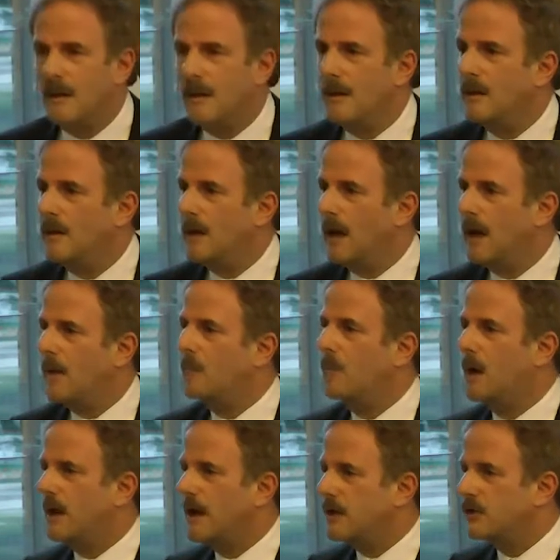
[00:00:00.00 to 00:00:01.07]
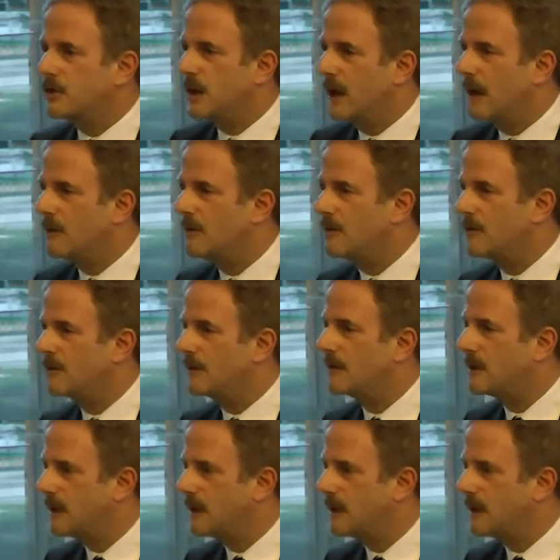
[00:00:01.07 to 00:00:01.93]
Monash, as the